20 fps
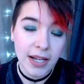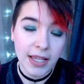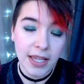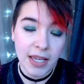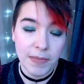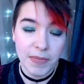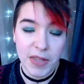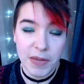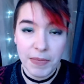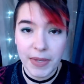
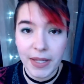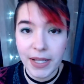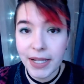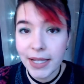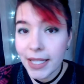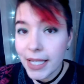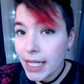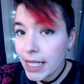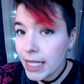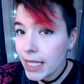keep them
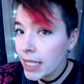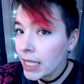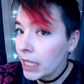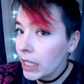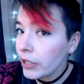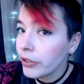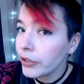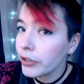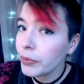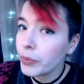clean and
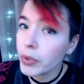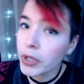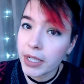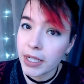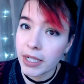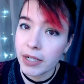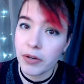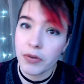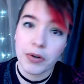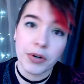in good
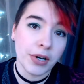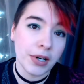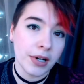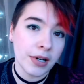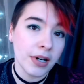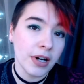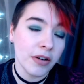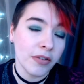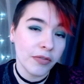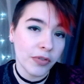working
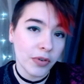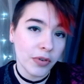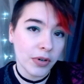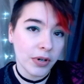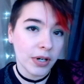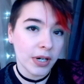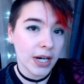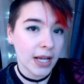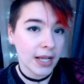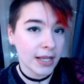order
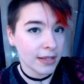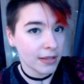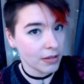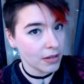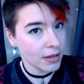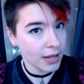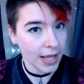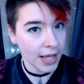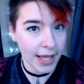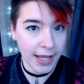for as
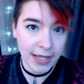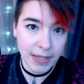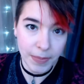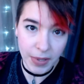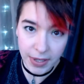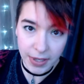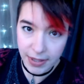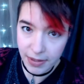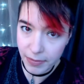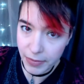long as
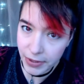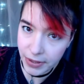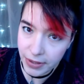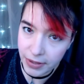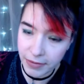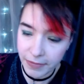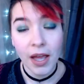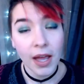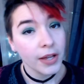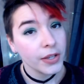possible.
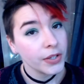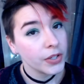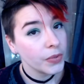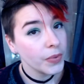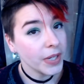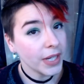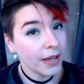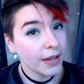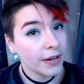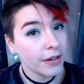So
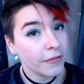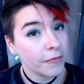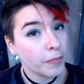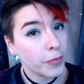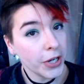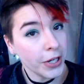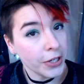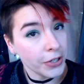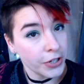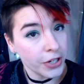what kind of
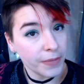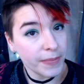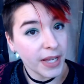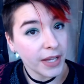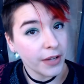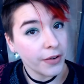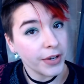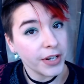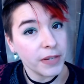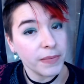brush am I
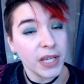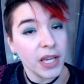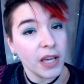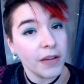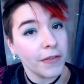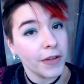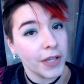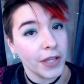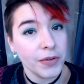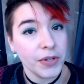going to be
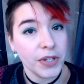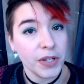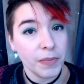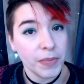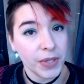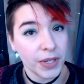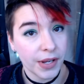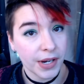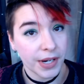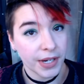giving you
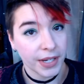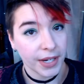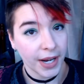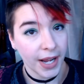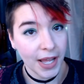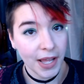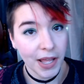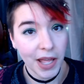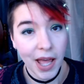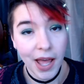tips on
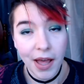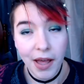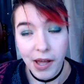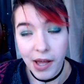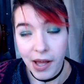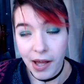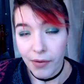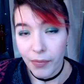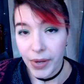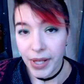today?
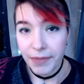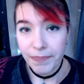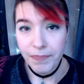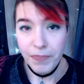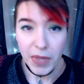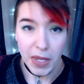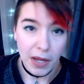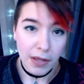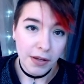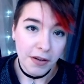Well,
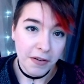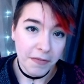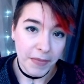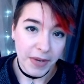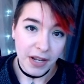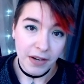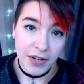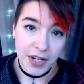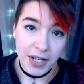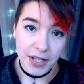a lot of
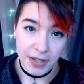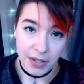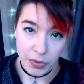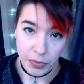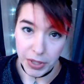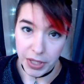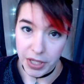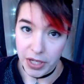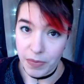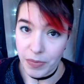my advice can
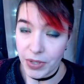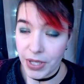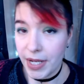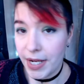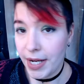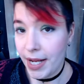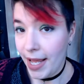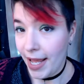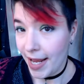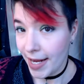really apply
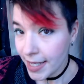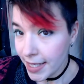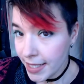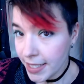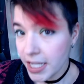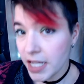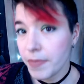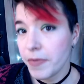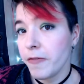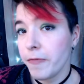to any
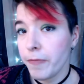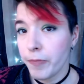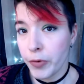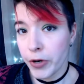type of